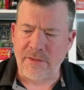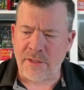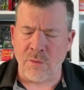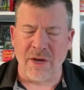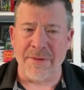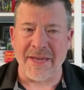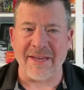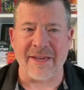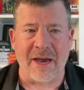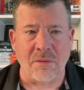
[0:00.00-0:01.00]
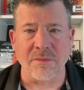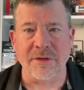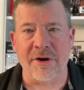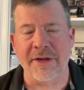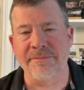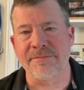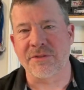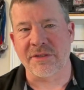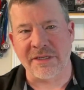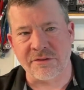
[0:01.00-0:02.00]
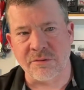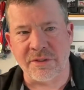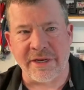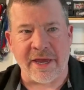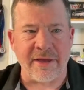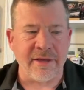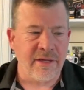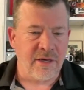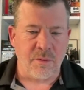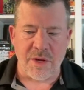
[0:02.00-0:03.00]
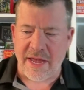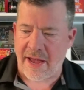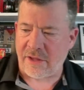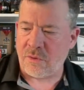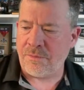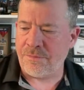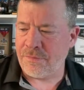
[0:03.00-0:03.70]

We're going to make it count. All right. So get through the day. We got you.